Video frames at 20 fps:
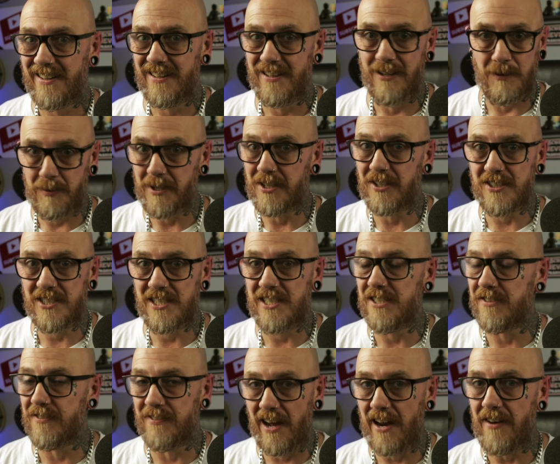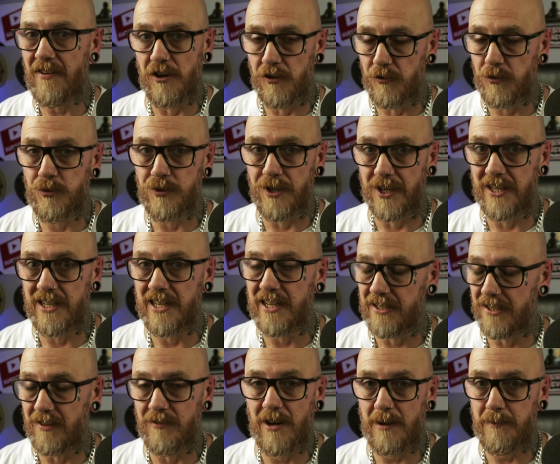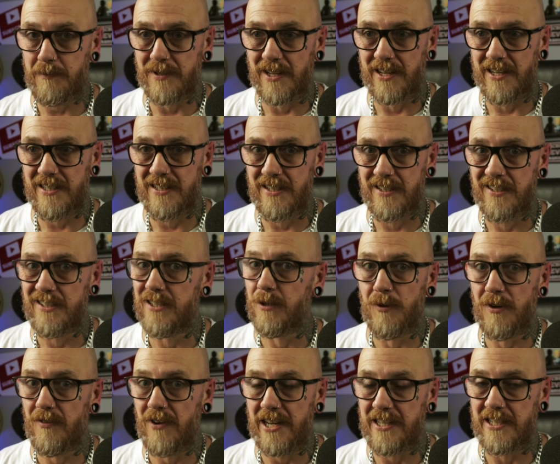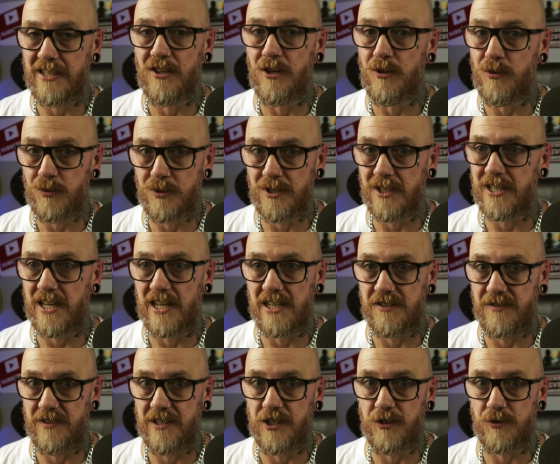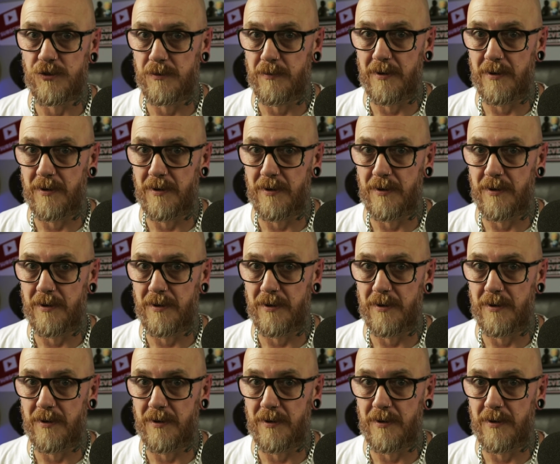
Now, because he's very rude and he interrupted, you already know who today's video is